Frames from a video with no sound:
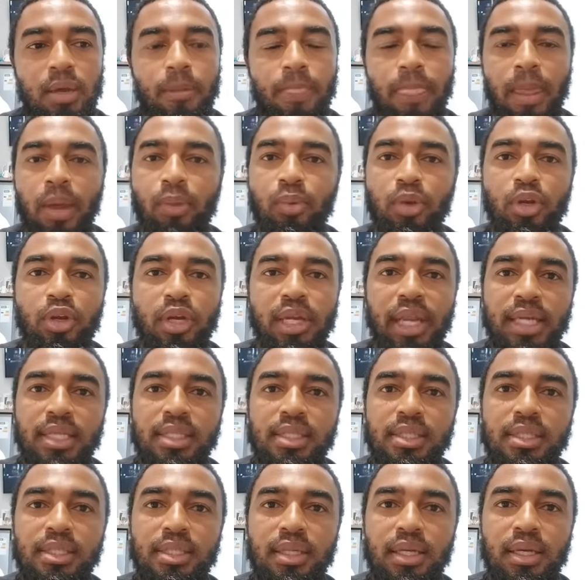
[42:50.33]
and we
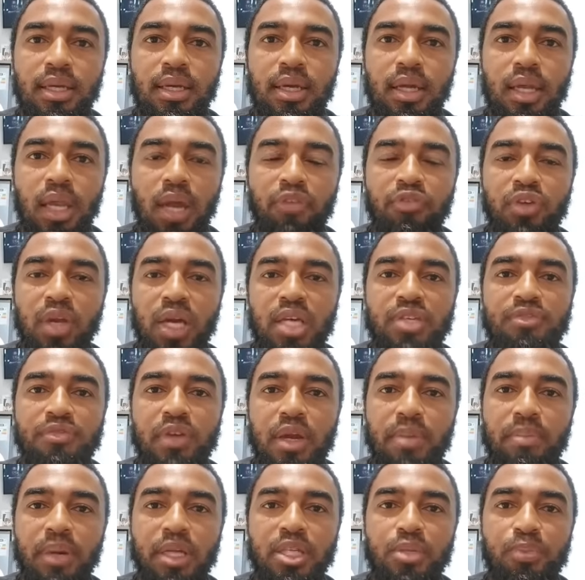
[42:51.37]
connect. Love you guys
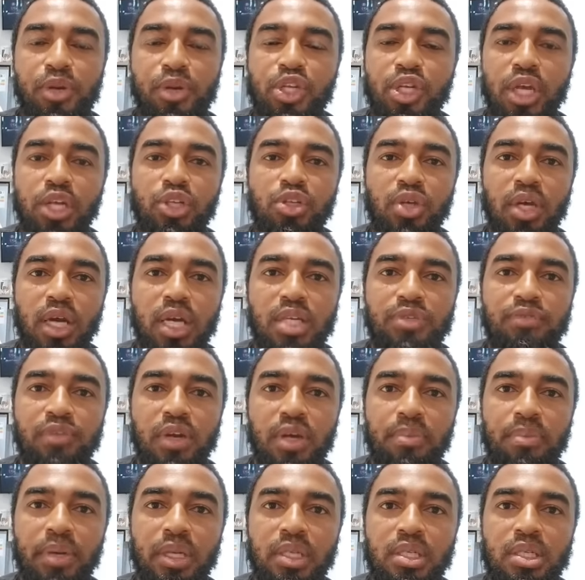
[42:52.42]
very much. Appreciate you guys
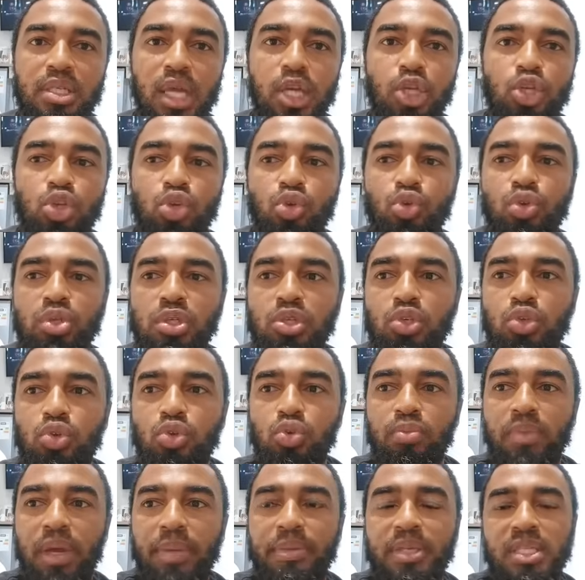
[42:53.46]
very much. Stay tuned
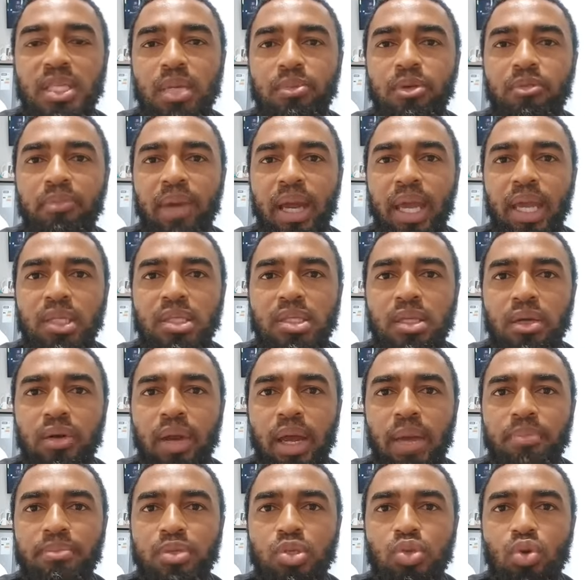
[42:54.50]
to maybe some of my
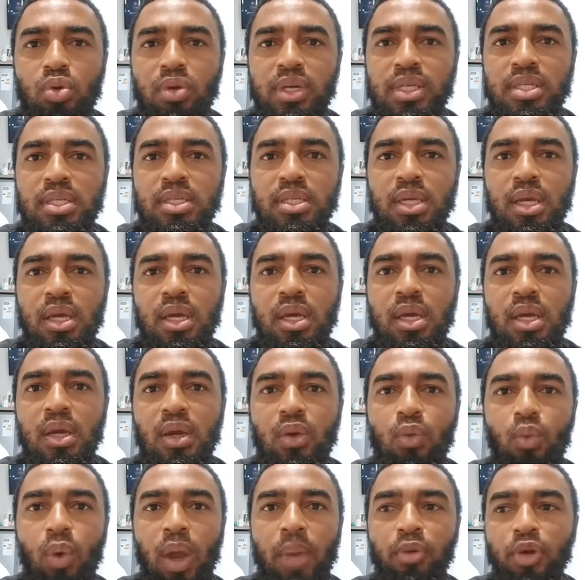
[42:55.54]
Instagram stories
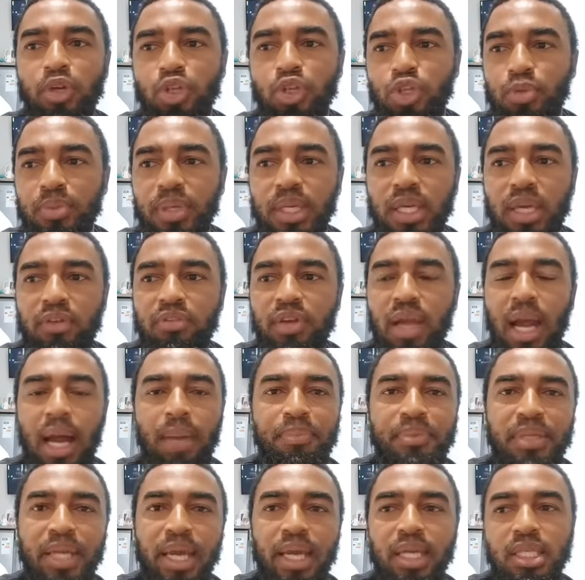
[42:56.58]
where I'm going to be giving
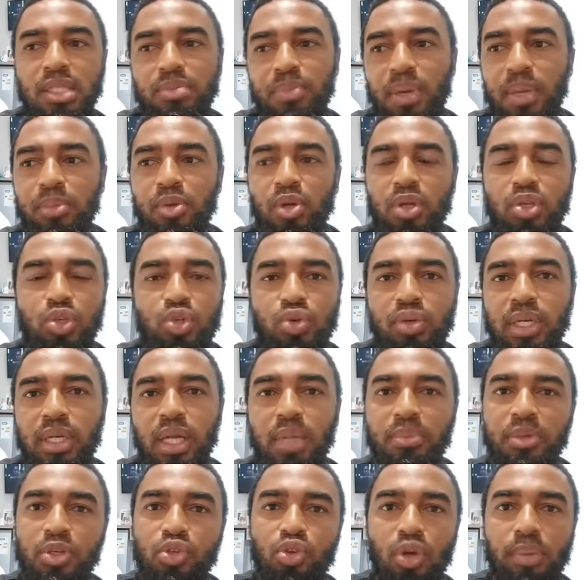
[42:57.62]
updates. Maybe on Twitter,
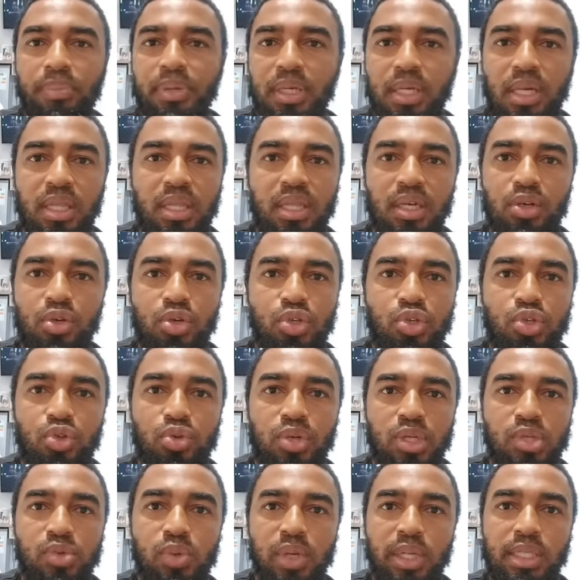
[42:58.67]
I'll be dropping a thing or two
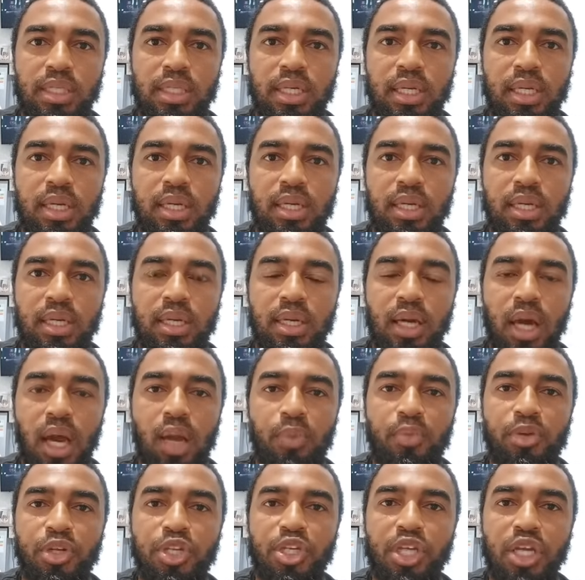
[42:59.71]
as well. I
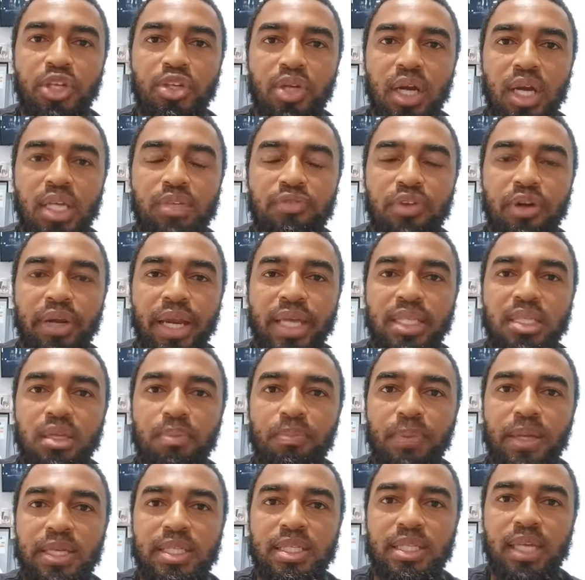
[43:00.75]
appreciate you guys. Have a great
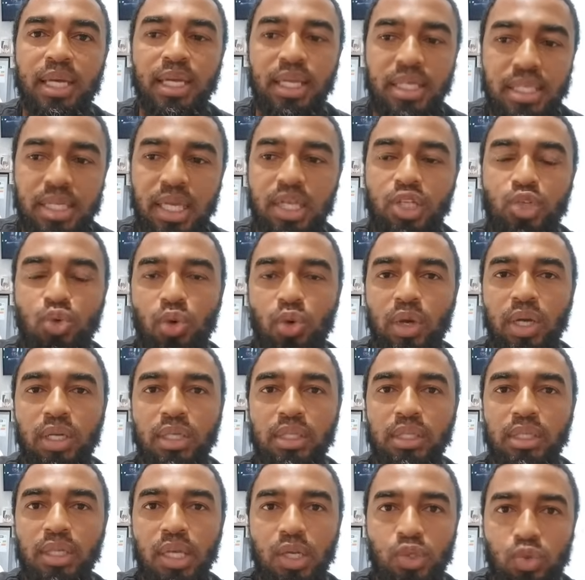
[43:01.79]
and blessed day. Let's get to
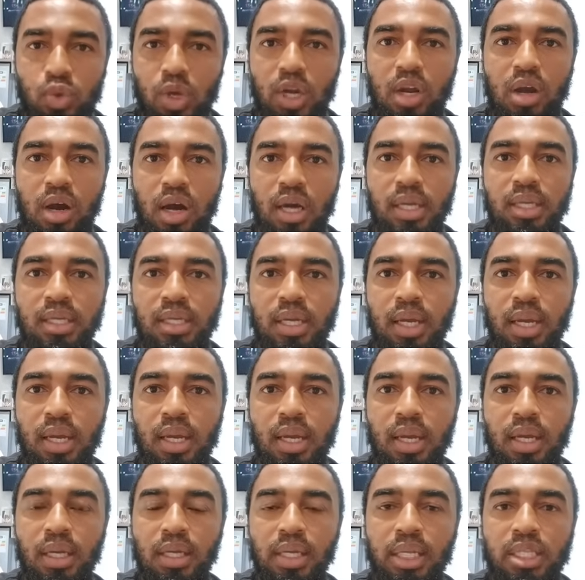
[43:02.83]
work. Let's work hard.
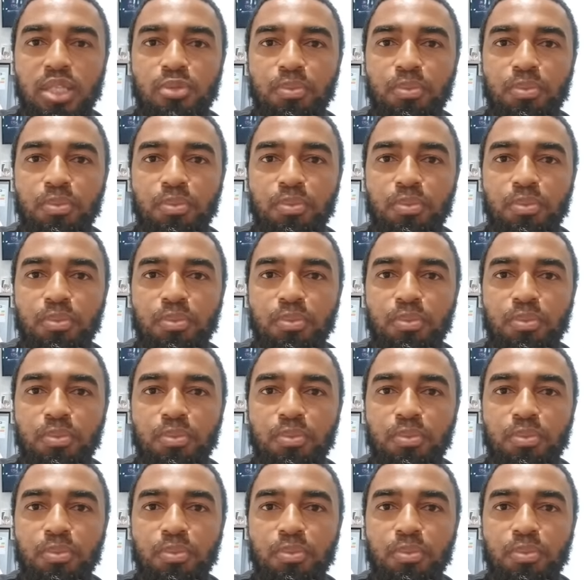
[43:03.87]
Let's